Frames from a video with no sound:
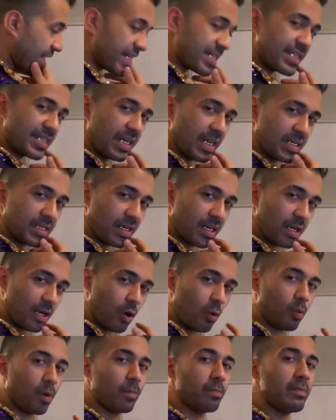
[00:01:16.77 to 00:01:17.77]
cylinder,
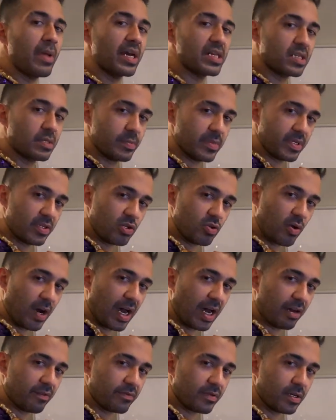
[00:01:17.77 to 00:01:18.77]
what measurements you
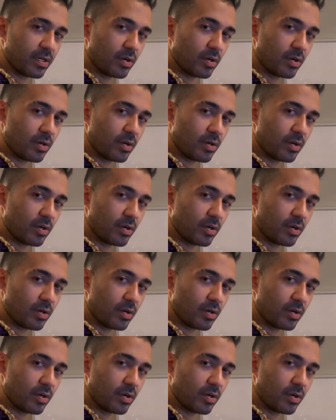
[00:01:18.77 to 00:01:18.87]
have?